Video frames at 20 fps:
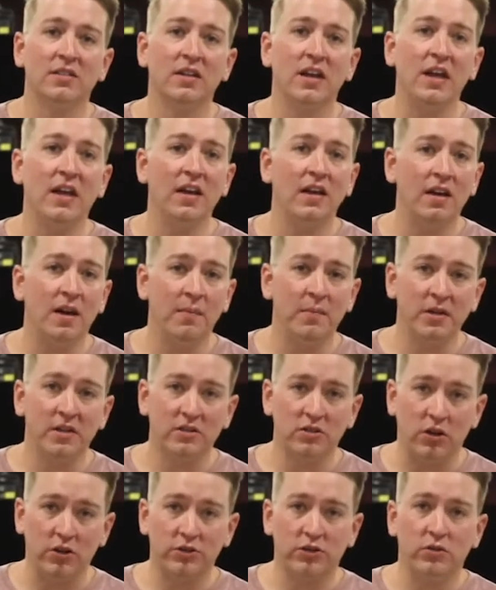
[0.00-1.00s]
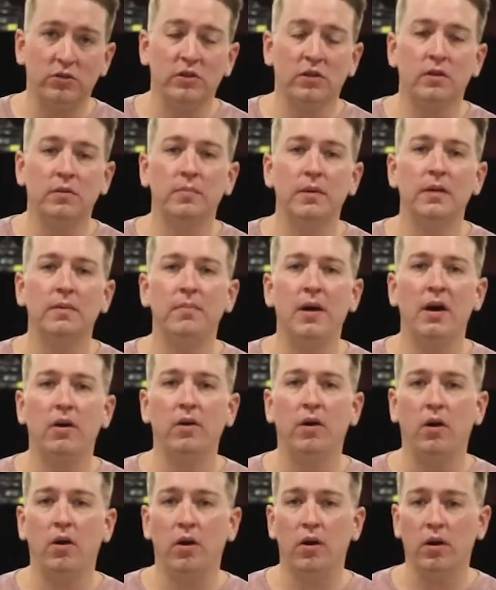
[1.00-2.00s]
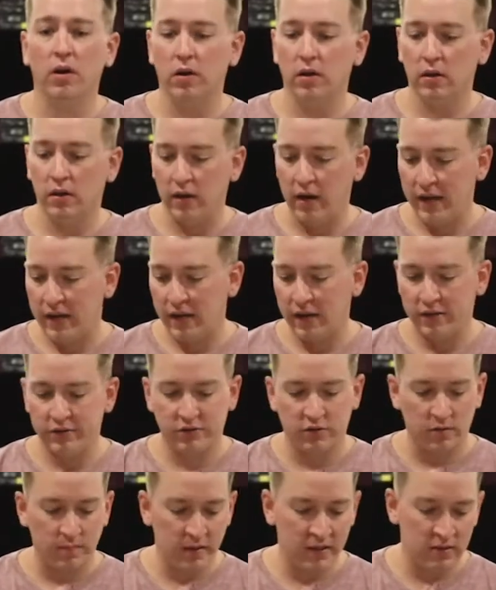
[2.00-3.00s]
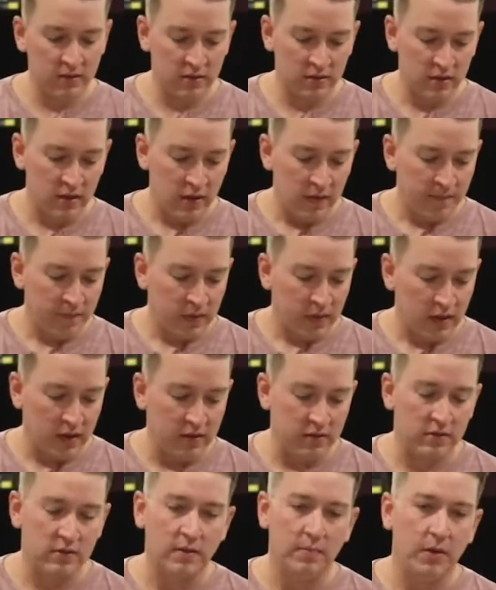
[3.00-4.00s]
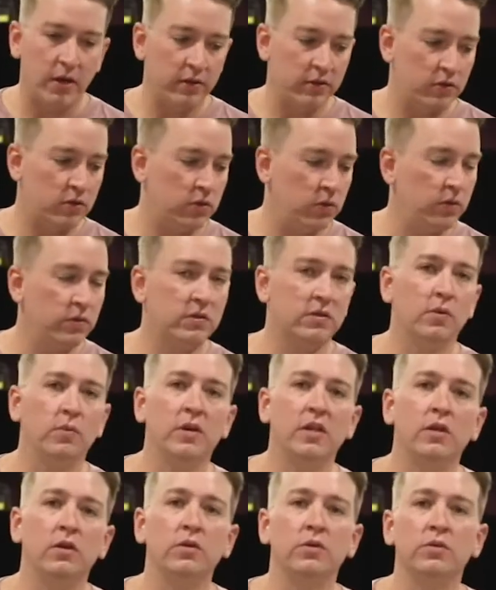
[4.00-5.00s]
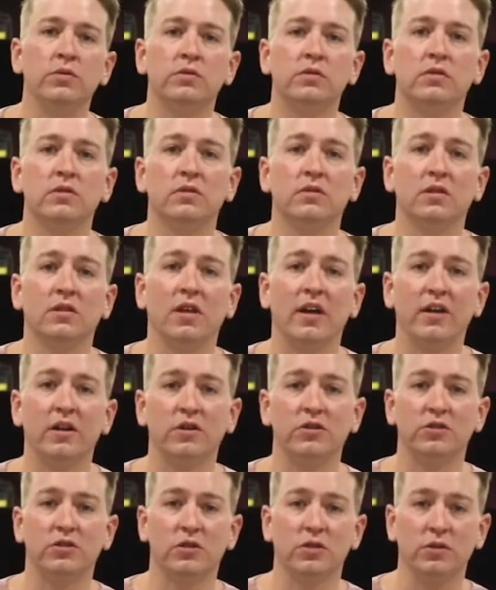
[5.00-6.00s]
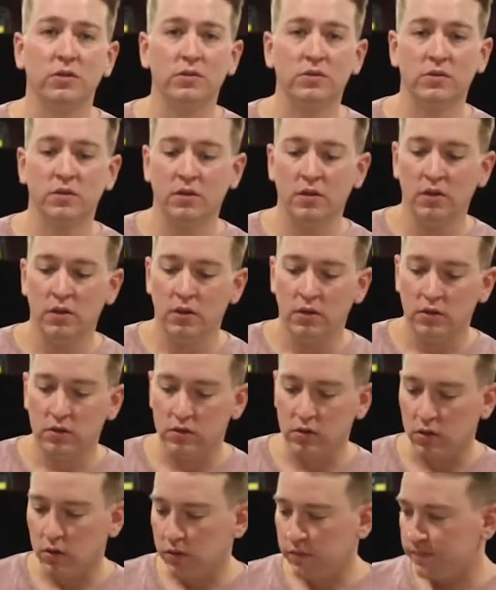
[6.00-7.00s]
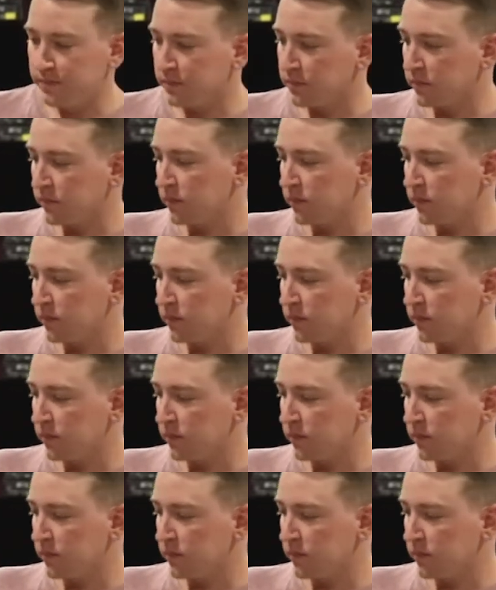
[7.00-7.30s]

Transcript: today I'm going to talk to you a little bit about our lighting instruments and some other tools that we use to light our shows. So